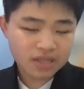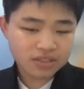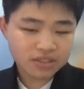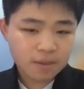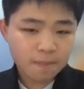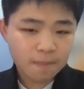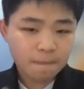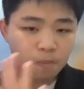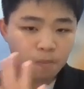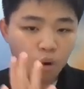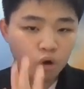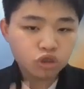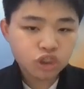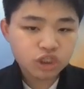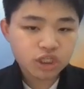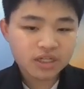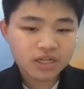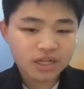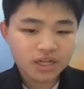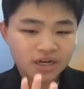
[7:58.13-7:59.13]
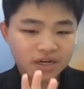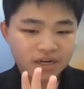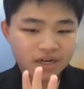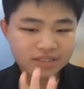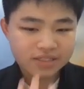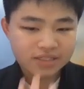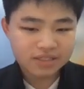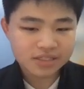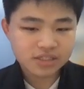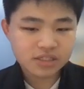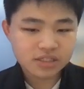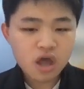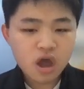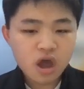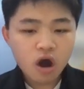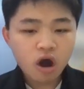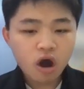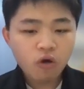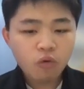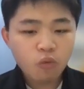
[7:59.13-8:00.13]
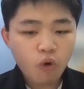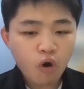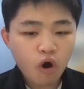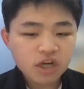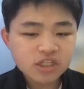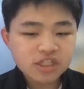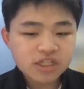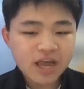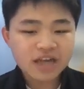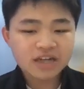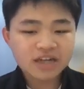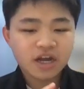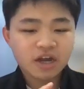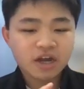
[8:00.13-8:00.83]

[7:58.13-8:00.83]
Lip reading: as the motion clearly states awards and